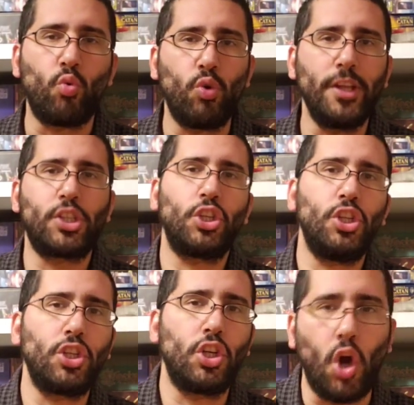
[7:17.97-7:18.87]

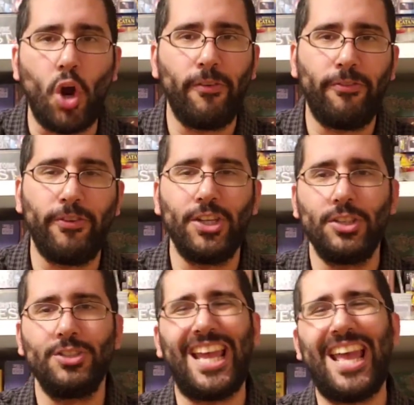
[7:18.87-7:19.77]
Richard
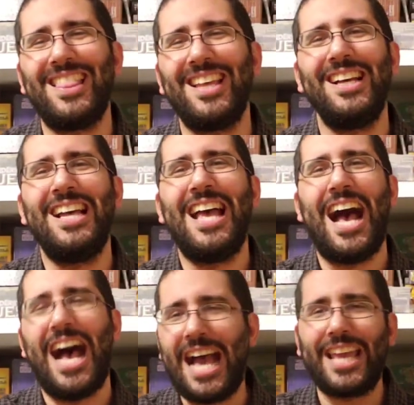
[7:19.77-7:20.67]
Garfield. And the
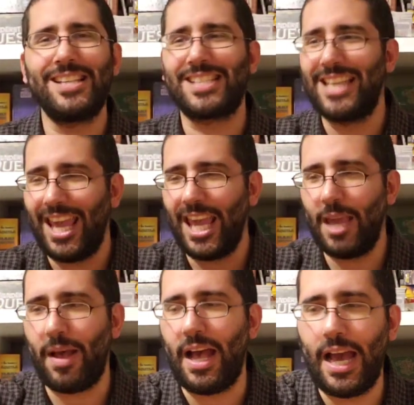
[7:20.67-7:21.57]
highest
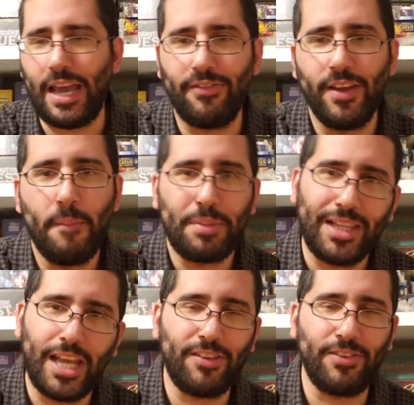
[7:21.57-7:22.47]
game I've
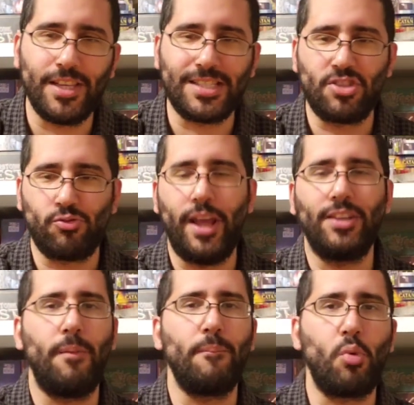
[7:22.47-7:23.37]
played of his that's
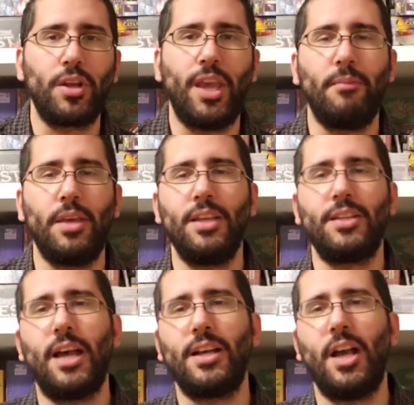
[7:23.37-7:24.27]
ranked on
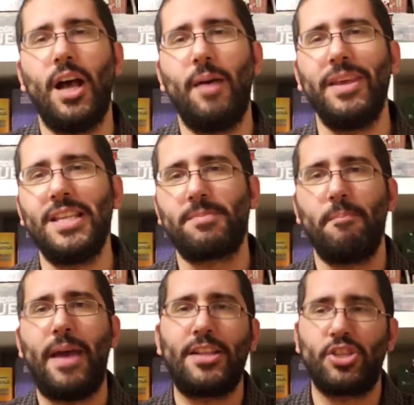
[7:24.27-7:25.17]
BoardGameGeek.com is
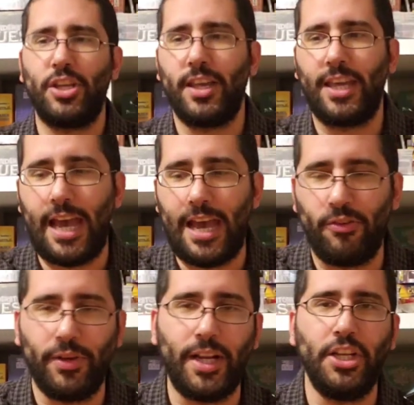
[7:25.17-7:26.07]
Magic the
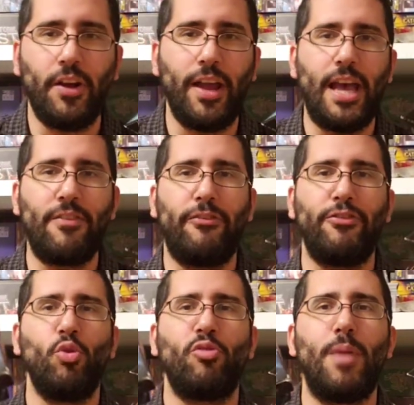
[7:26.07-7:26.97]
Gathering. And here I have a
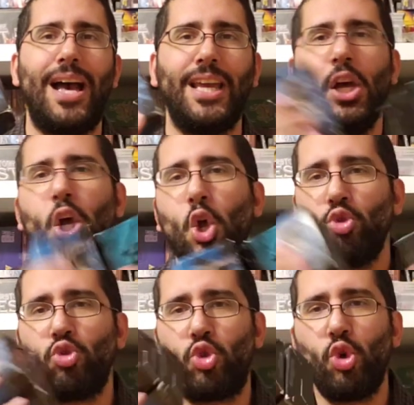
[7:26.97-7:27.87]
few of my
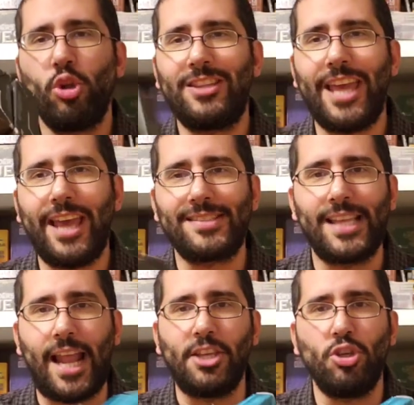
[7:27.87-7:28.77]
dual decks
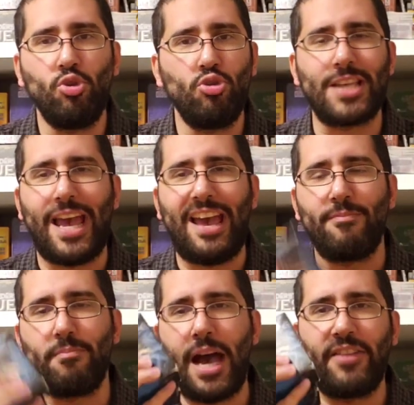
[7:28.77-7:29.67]
that I use. I
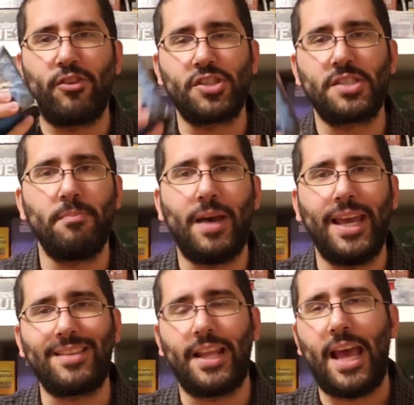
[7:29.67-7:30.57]
have Mine versus
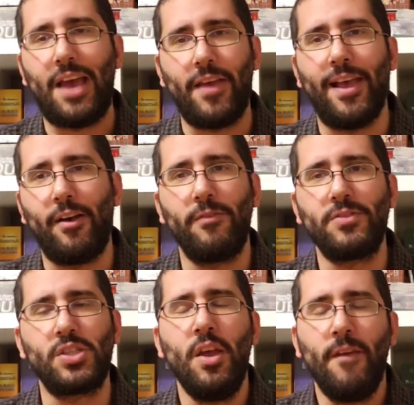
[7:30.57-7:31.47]
Might, and I have
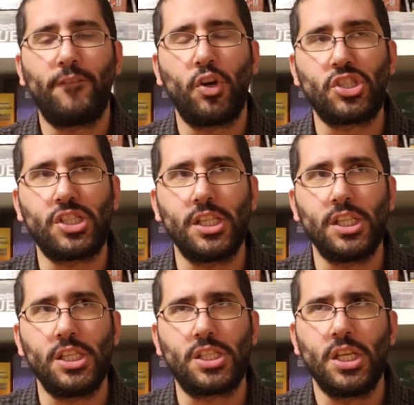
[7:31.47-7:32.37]
Elves
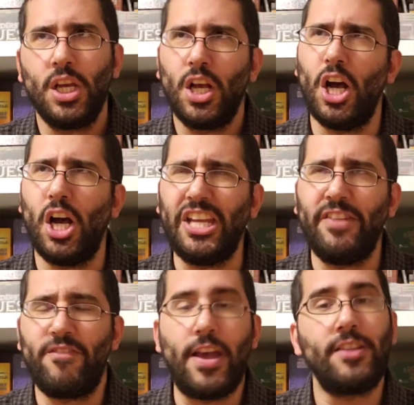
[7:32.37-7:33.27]
versus uh,
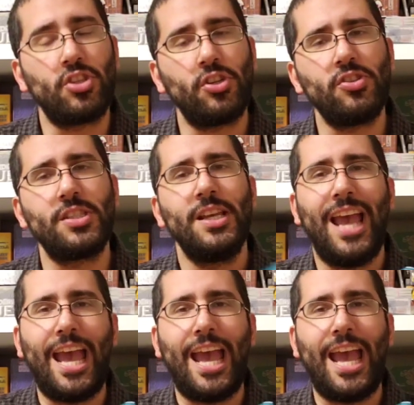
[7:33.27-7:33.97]
Inventors.